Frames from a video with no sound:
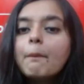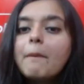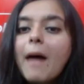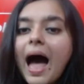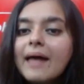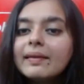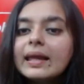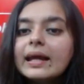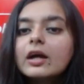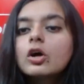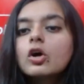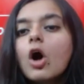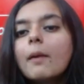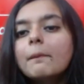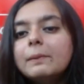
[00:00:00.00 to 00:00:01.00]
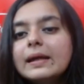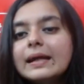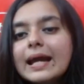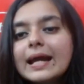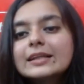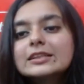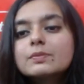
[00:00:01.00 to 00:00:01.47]
Panic
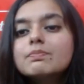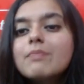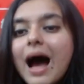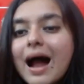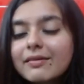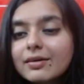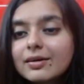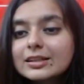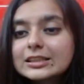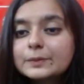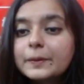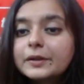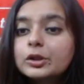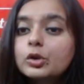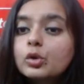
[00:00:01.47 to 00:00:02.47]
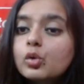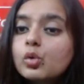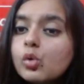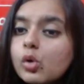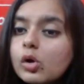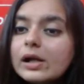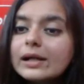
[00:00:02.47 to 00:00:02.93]
complicates matters, but
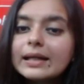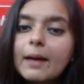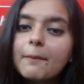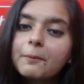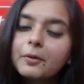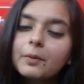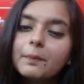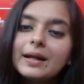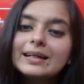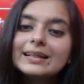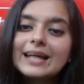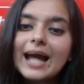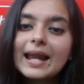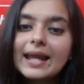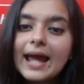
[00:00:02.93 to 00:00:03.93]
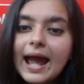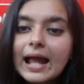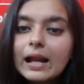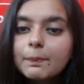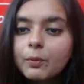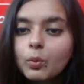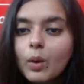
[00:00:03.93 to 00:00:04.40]
cool temperament can
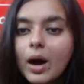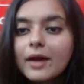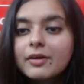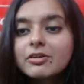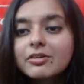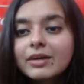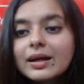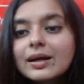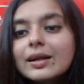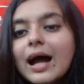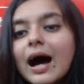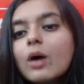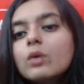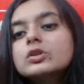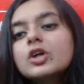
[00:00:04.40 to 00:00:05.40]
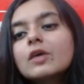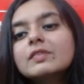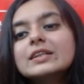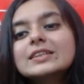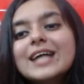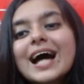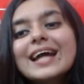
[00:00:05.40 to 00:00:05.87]
help one wriggle out of
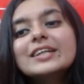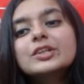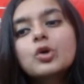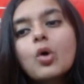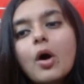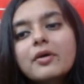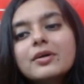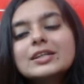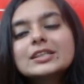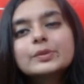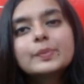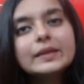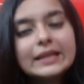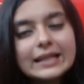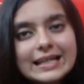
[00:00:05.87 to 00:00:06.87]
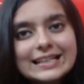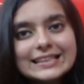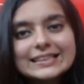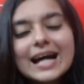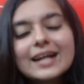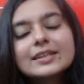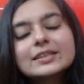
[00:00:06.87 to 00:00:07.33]
the tight corners with
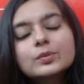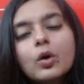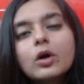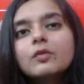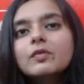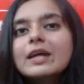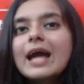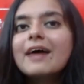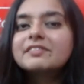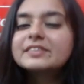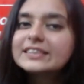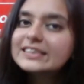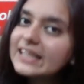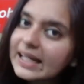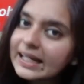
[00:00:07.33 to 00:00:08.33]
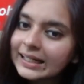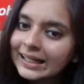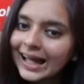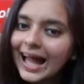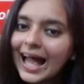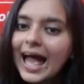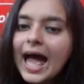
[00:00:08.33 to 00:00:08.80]
ease. That is what we have
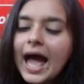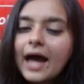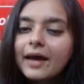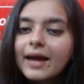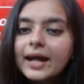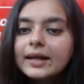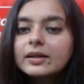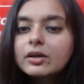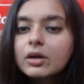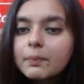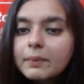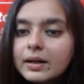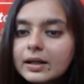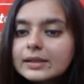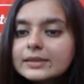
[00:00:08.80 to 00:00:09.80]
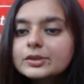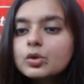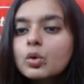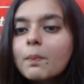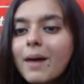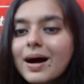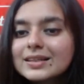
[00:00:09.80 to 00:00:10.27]
seen. Right, criminals
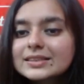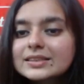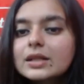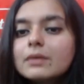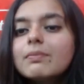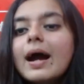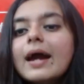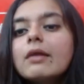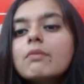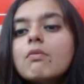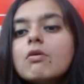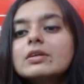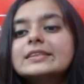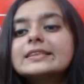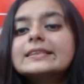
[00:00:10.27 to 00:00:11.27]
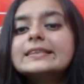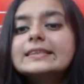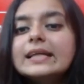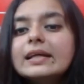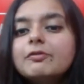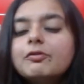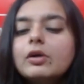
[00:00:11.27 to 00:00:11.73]
who mastermind most
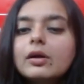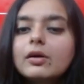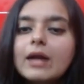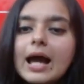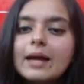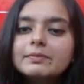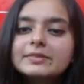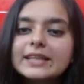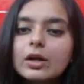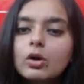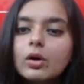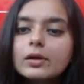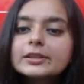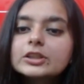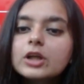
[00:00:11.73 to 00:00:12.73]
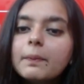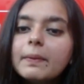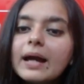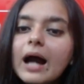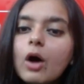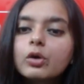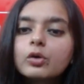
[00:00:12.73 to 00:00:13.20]
deceitful crimes can also
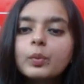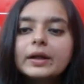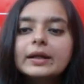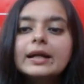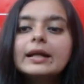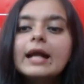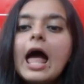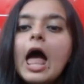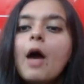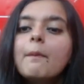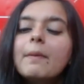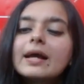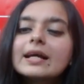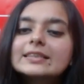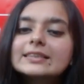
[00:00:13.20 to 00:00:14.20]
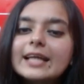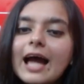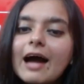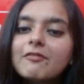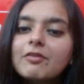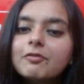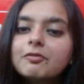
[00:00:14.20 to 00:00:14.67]
be outwitted because they
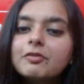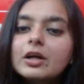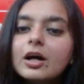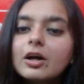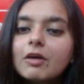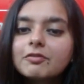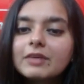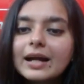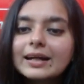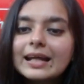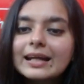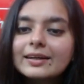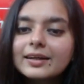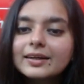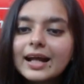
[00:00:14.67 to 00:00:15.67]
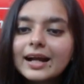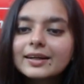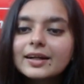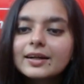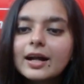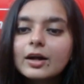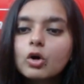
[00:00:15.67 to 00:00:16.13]
have a fear of getting
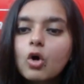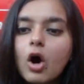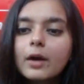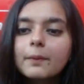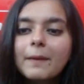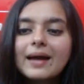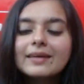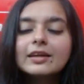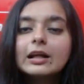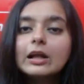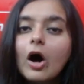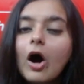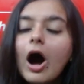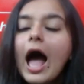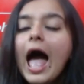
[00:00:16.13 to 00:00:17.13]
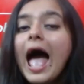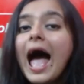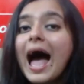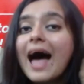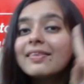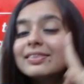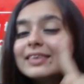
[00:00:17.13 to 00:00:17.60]
detected and caught by the law.
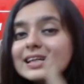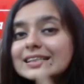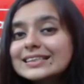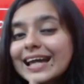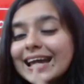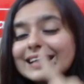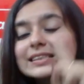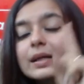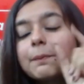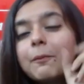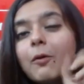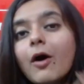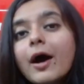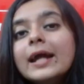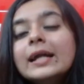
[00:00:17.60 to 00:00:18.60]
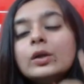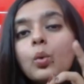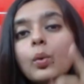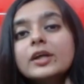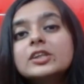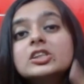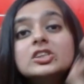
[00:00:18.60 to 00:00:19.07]
And this is a point
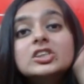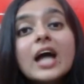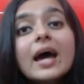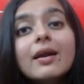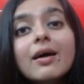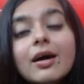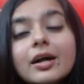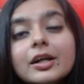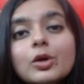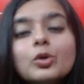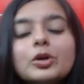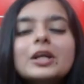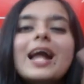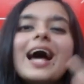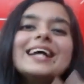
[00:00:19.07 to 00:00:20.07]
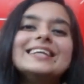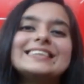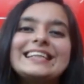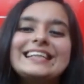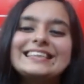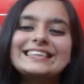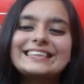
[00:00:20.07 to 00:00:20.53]
which Gerrard
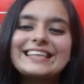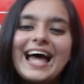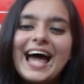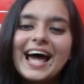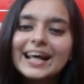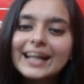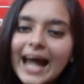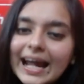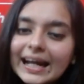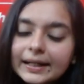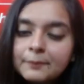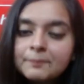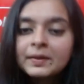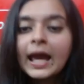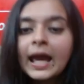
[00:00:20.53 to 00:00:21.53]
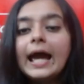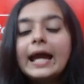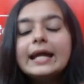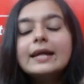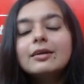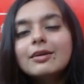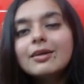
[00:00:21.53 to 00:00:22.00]
utilizes, right?
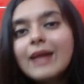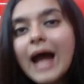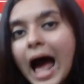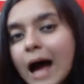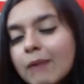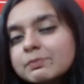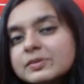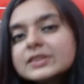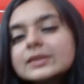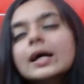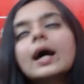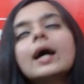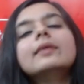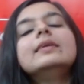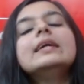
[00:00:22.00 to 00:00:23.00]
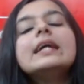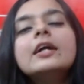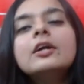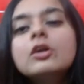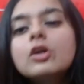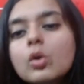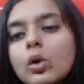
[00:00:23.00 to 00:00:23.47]
He traps the
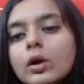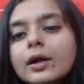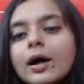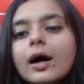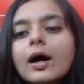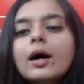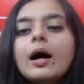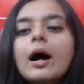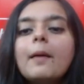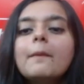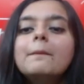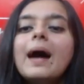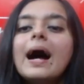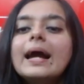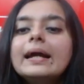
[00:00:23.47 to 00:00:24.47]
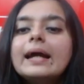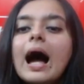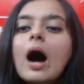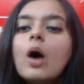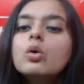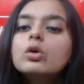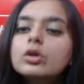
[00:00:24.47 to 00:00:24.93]
intruder
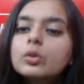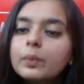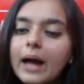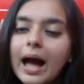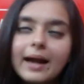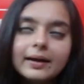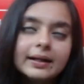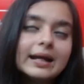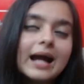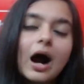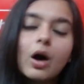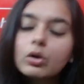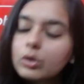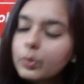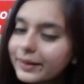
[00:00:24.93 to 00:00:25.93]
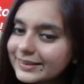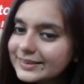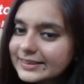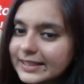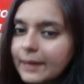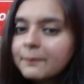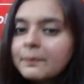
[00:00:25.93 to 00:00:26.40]
and he
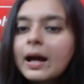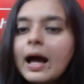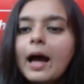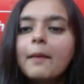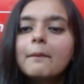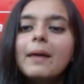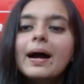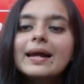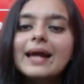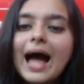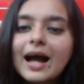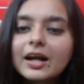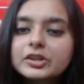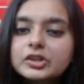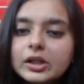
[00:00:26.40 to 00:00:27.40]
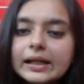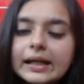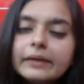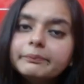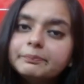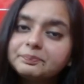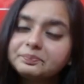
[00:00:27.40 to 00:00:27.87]
outwits him by
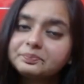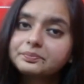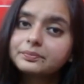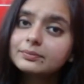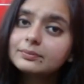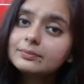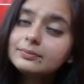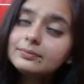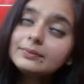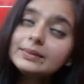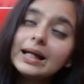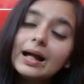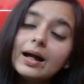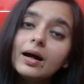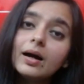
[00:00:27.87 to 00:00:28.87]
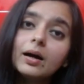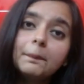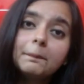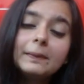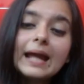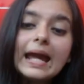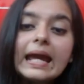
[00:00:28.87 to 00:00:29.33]
actually
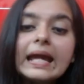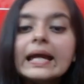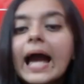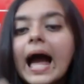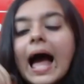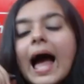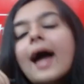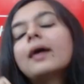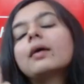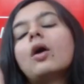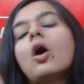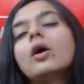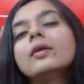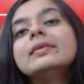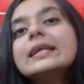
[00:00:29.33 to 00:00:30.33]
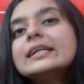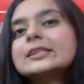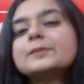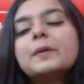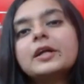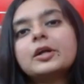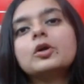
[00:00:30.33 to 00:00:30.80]
playing on this
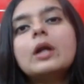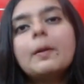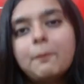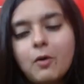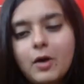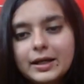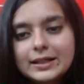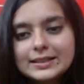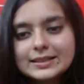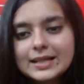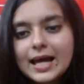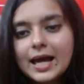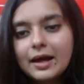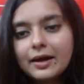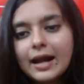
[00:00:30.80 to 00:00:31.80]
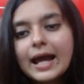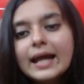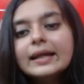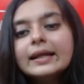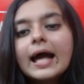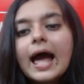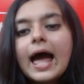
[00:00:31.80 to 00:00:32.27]
particular point, right?